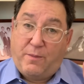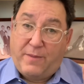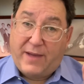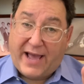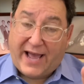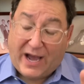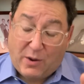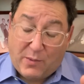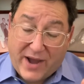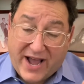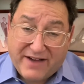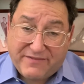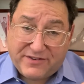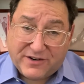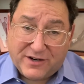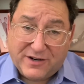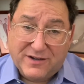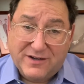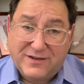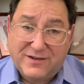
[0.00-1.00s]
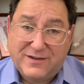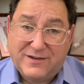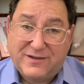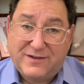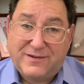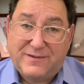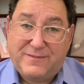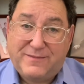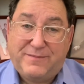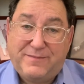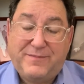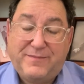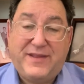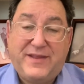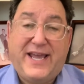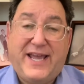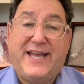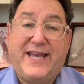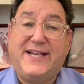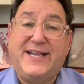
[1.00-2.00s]
However,
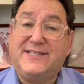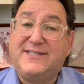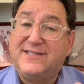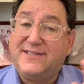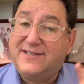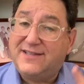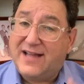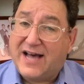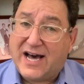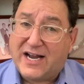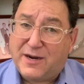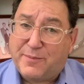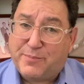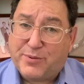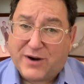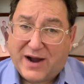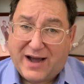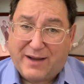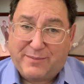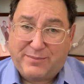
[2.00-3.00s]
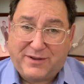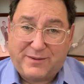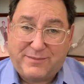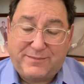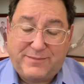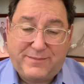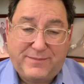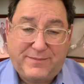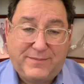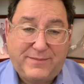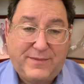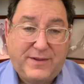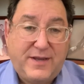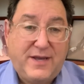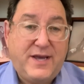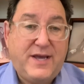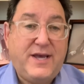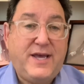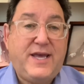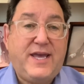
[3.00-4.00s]
it is not a problem
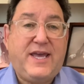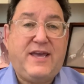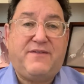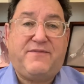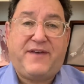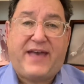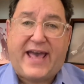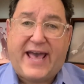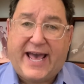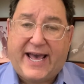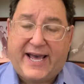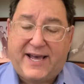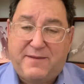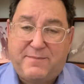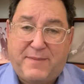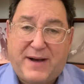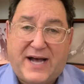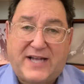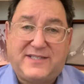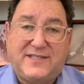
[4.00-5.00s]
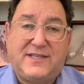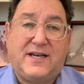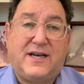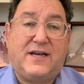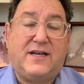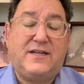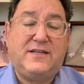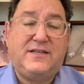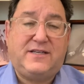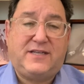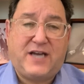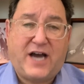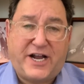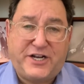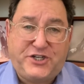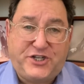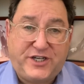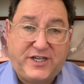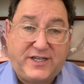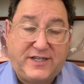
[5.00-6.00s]
if egg matzah
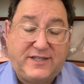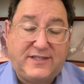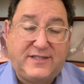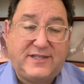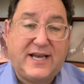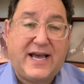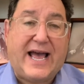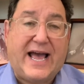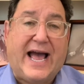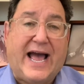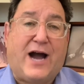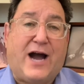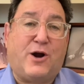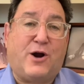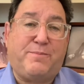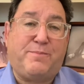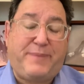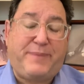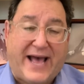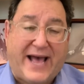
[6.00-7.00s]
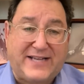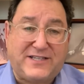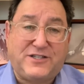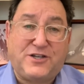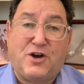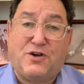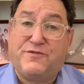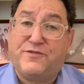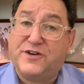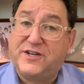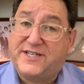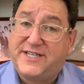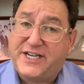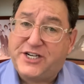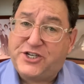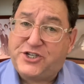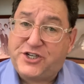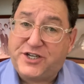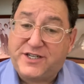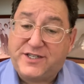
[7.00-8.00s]
touches our Passover
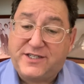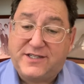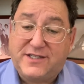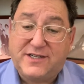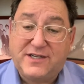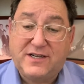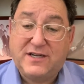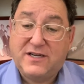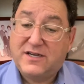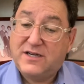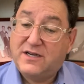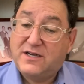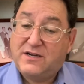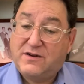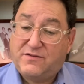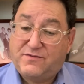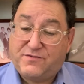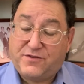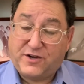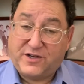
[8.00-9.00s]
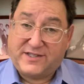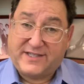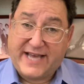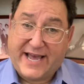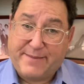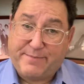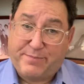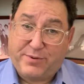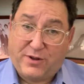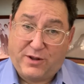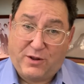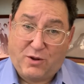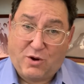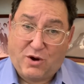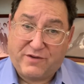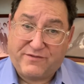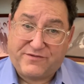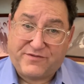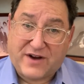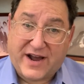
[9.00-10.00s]
dishes, for example,
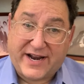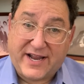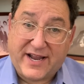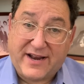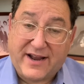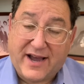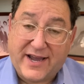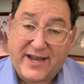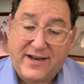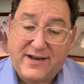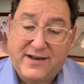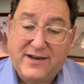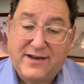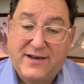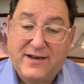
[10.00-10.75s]
on Friday night,